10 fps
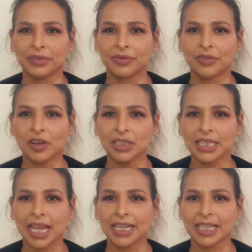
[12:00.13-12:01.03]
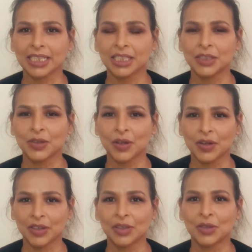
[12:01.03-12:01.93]
false eyelashes, you
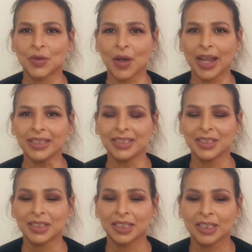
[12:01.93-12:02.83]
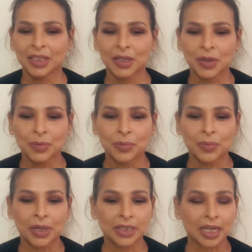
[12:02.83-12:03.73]
can go ahead,
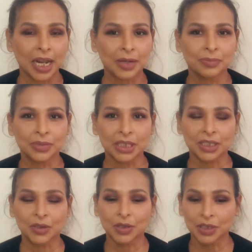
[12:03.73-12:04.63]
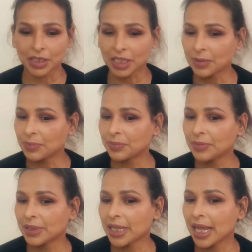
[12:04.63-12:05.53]
but I'm just going to keep
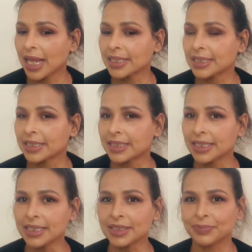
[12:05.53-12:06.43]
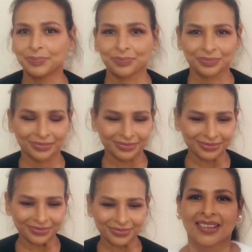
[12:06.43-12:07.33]
as it is.
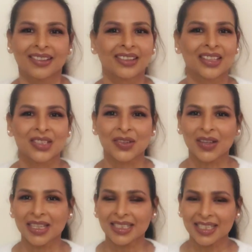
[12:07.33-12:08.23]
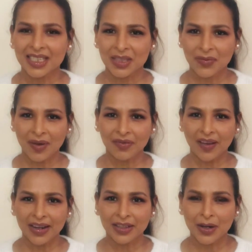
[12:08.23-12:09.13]
So guys, this is my
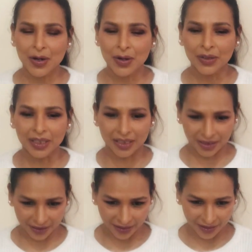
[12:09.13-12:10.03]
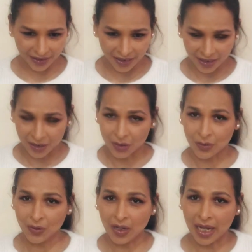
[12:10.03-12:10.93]
final look.
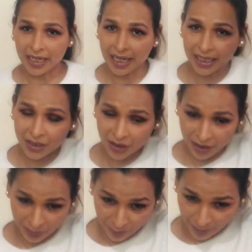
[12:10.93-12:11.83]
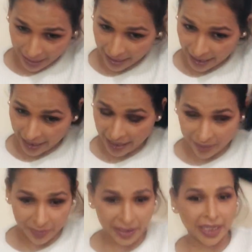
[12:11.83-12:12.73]
So I like to keep my hair
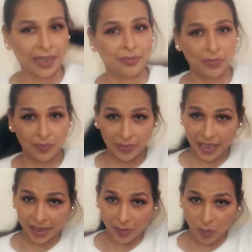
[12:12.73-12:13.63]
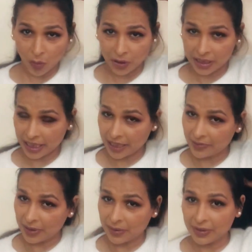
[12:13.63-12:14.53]
every day like a ponytail,
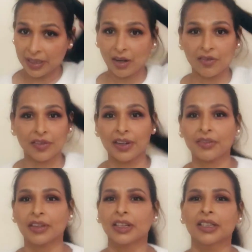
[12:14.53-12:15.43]
very comfortable,